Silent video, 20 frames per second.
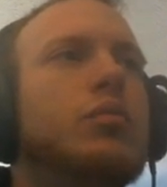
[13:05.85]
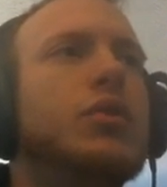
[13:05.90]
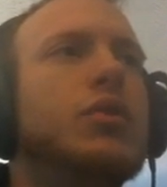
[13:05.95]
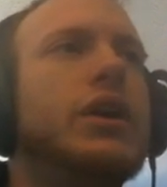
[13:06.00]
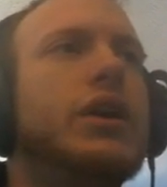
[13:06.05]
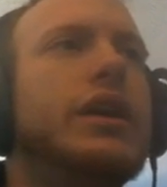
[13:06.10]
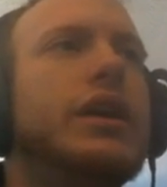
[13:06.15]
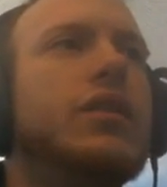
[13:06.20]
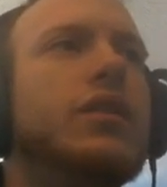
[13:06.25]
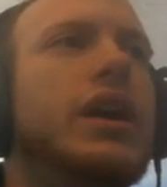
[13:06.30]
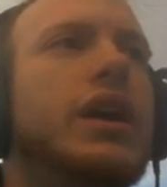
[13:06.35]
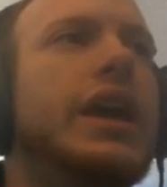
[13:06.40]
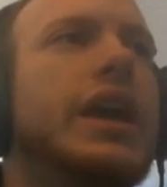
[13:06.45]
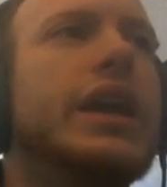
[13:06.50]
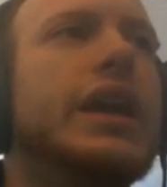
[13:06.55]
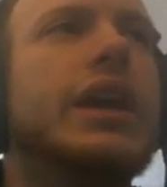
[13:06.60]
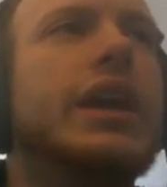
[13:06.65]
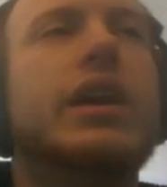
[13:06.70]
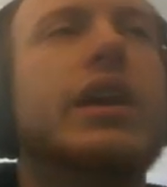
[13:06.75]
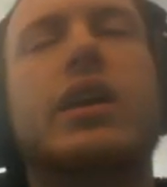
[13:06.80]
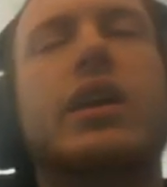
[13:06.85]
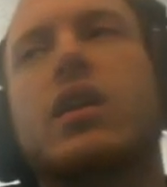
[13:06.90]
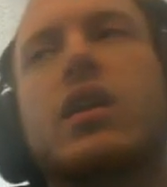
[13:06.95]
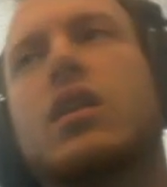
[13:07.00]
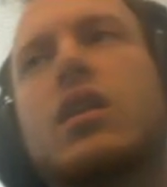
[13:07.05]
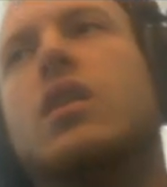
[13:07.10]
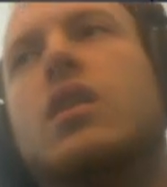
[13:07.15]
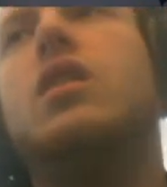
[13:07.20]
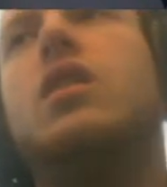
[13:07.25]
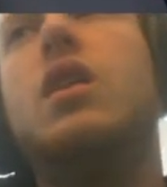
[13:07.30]
But, like,
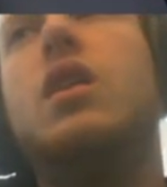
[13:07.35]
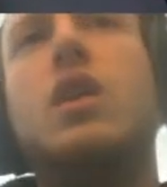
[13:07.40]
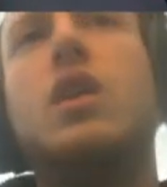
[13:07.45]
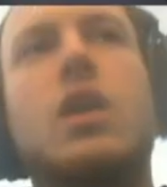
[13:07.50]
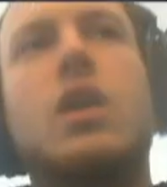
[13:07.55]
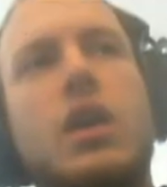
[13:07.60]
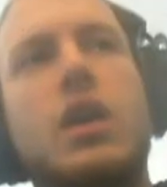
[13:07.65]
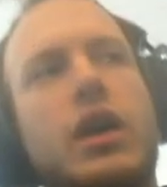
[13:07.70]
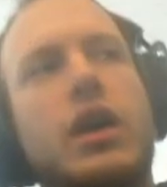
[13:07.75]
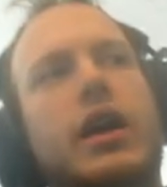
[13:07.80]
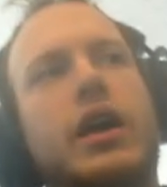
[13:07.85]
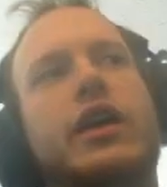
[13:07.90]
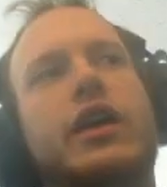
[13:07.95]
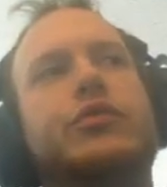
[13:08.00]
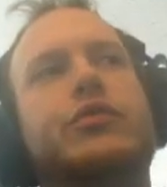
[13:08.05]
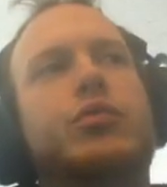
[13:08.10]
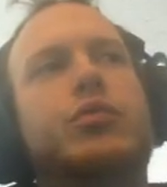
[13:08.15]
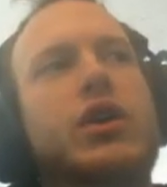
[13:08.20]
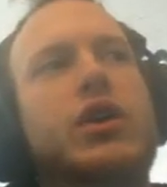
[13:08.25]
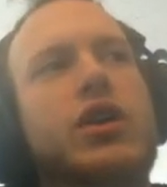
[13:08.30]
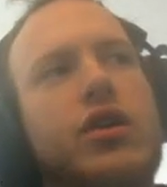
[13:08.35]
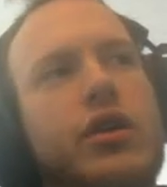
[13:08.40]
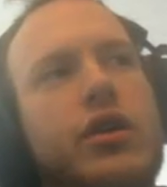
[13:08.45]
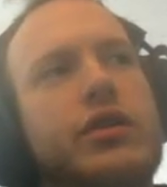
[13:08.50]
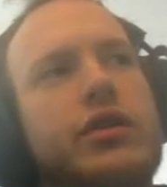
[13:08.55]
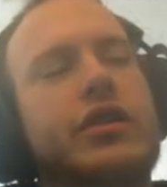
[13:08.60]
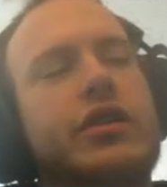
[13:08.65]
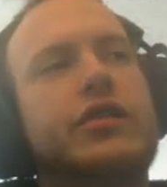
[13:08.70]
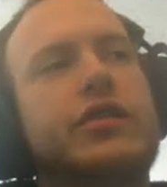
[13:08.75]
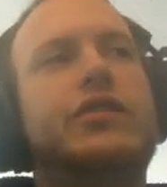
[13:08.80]
it's
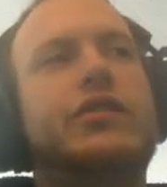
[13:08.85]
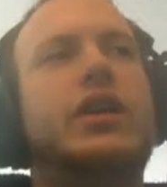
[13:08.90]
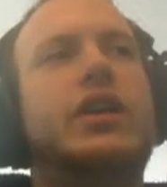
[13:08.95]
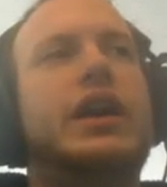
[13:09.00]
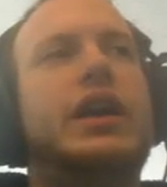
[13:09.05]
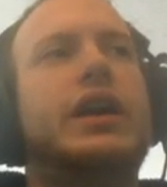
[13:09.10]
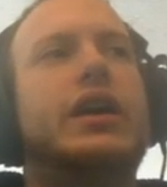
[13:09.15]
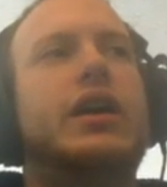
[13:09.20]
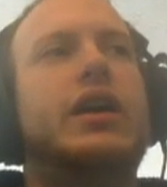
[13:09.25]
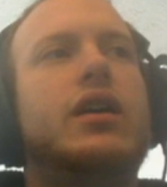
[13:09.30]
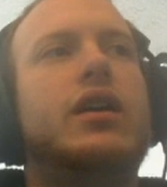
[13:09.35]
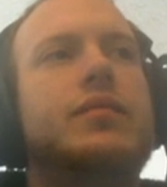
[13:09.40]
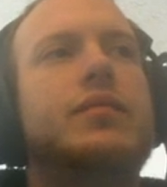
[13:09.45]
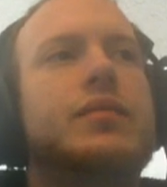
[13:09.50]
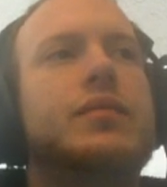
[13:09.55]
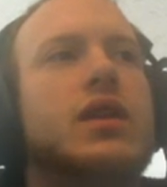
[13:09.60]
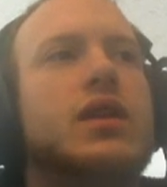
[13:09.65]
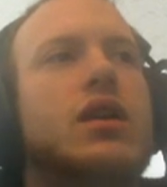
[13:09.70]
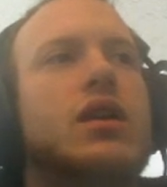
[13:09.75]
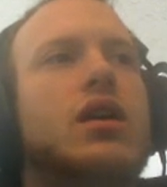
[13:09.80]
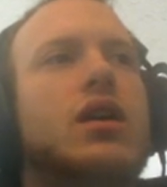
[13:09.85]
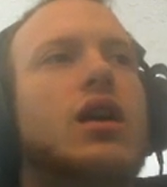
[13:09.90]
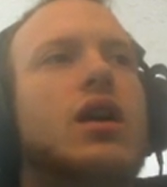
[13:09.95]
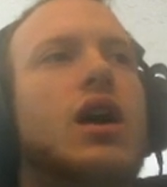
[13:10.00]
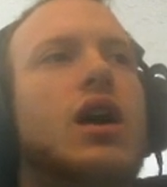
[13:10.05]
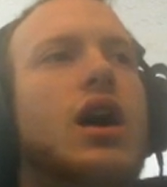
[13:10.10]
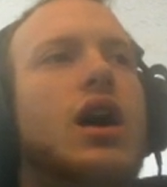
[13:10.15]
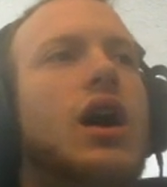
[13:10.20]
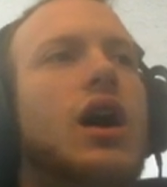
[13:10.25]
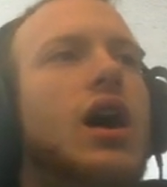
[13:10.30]
weird, because, like,
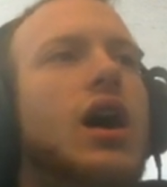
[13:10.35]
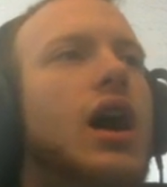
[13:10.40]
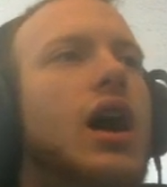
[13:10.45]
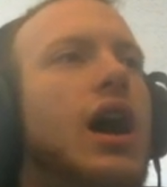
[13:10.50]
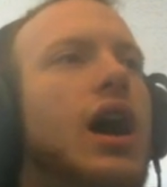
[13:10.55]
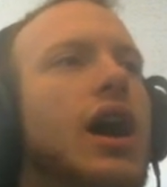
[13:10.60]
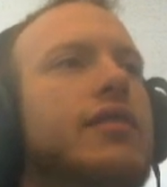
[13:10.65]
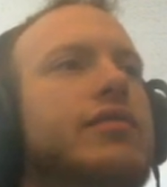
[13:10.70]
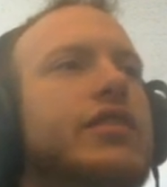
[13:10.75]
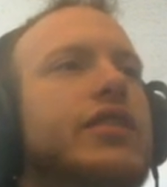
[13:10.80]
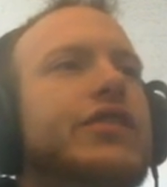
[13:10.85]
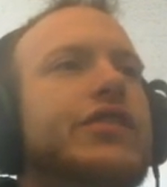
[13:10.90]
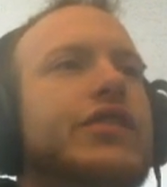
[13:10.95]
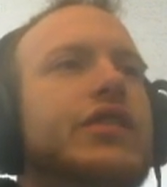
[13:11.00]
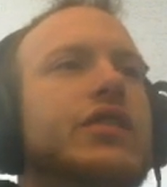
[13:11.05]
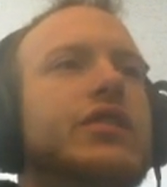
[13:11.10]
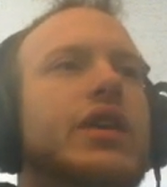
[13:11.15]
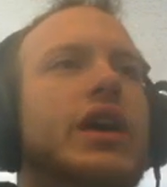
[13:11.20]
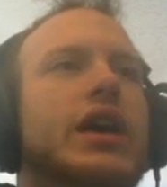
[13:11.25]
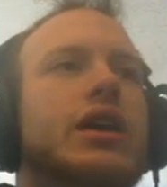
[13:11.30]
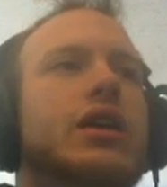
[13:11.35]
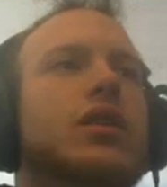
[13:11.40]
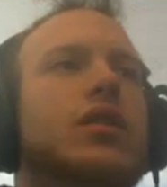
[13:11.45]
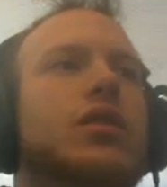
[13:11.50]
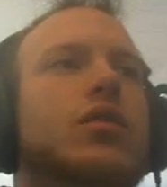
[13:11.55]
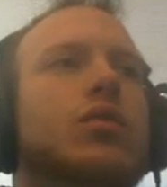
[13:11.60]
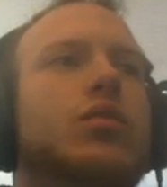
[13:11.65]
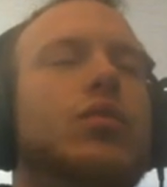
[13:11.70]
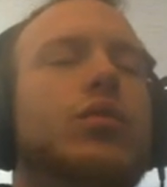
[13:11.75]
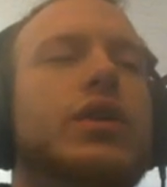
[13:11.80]
obviously, like,
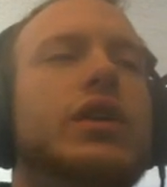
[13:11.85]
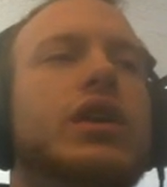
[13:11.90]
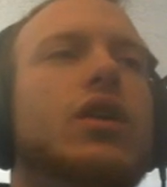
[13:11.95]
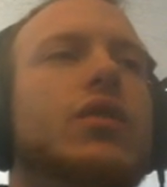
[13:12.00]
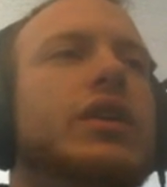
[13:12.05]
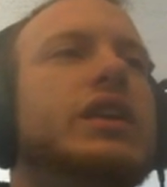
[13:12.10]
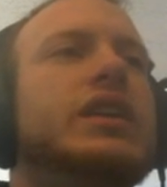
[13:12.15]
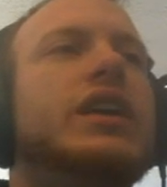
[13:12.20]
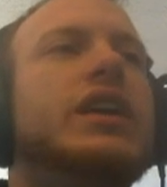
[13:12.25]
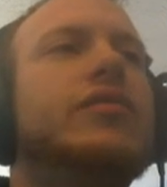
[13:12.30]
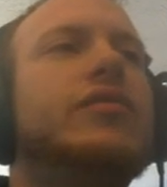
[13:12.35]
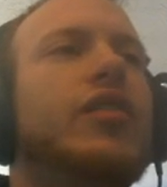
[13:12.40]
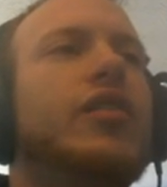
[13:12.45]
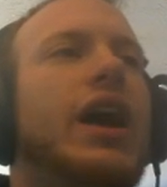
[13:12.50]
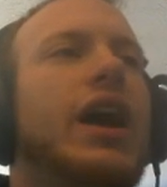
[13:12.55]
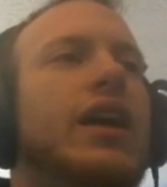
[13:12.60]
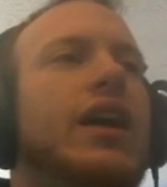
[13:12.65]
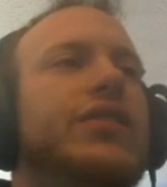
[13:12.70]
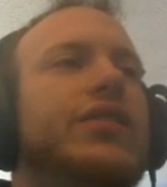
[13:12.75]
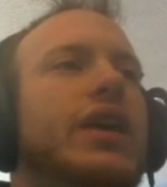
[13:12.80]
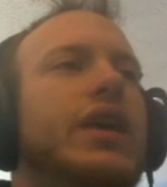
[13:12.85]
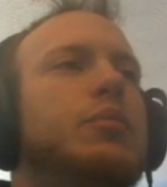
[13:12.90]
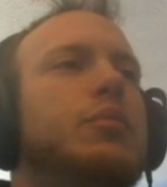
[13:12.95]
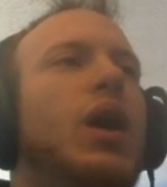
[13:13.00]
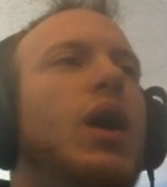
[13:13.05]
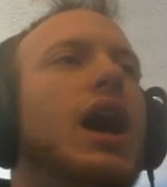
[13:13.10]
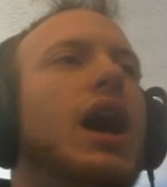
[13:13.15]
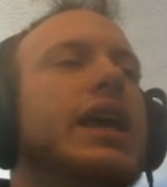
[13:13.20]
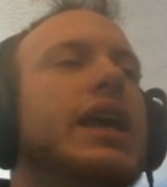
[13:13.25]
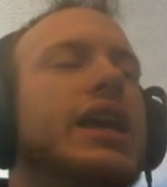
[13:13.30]
we know he never has,
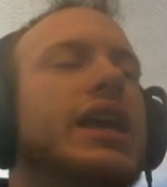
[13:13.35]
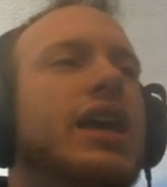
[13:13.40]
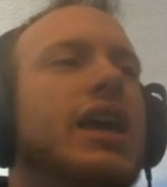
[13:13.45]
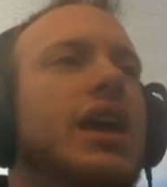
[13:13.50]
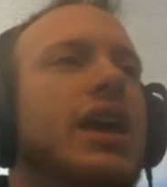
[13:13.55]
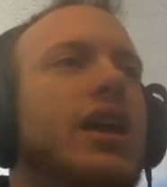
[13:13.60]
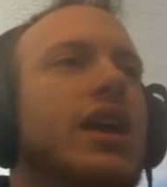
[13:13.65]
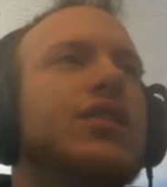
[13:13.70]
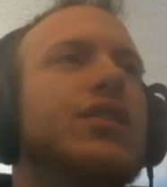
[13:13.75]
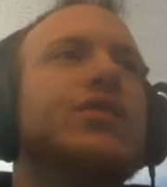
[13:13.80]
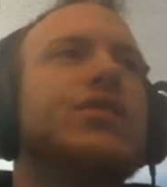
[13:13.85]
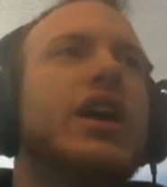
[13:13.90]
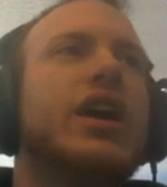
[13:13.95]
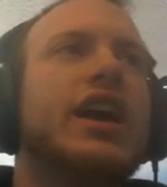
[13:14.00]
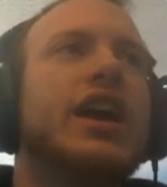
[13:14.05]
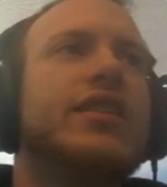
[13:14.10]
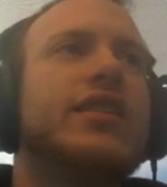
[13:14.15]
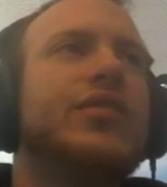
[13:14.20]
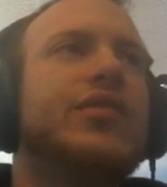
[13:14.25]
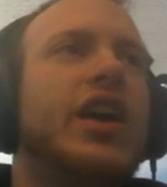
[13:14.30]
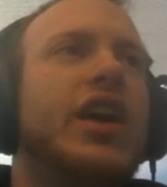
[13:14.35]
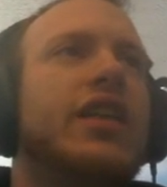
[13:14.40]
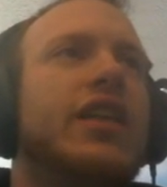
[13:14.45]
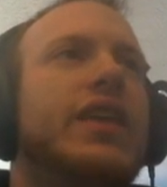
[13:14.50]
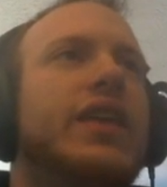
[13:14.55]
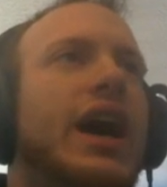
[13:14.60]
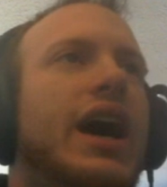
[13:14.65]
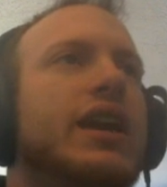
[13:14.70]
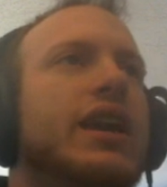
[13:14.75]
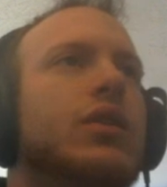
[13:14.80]
like, pocket kings, right? Because if he
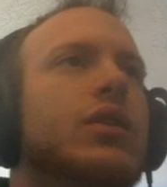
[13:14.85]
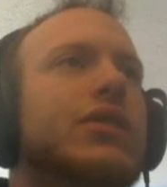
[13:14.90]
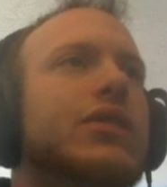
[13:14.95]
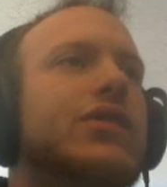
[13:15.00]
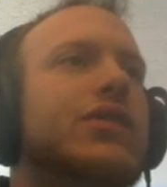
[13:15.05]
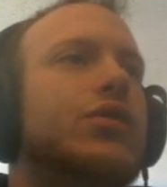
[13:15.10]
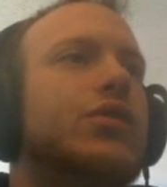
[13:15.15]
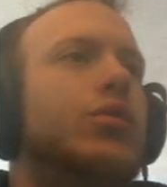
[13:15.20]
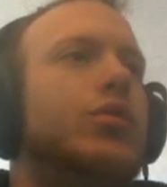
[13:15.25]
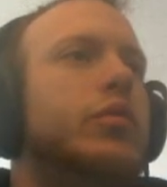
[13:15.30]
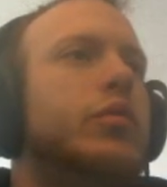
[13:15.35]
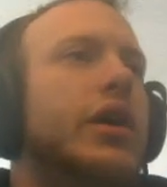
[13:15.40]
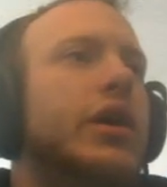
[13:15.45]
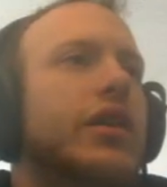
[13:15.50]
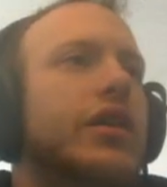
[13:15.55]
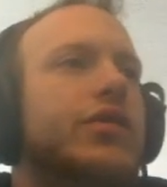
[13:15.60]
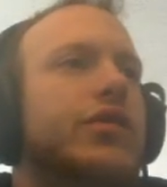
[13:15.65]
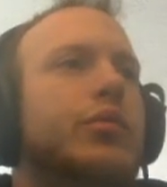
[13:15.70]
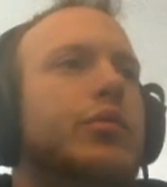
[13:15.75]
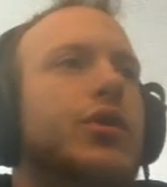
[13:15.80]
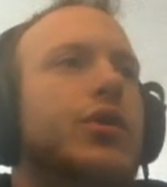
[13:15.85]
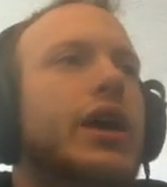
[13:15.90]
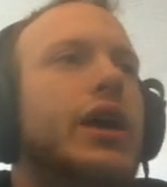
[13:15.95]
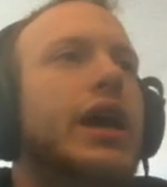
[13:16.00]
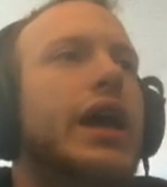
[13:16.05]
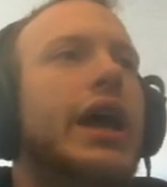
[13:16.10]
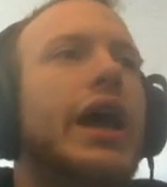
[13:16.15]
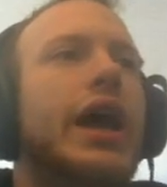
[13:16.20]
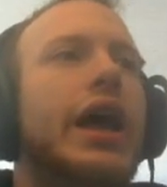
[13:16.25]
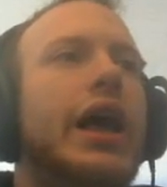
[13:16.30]
had that, he would just 3-bet us
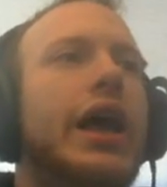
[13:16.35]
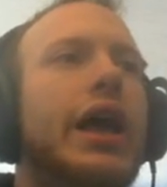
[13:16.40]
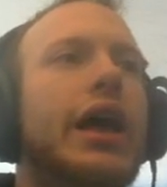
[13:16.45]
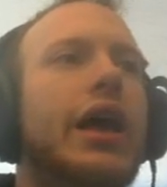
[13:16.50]
pre.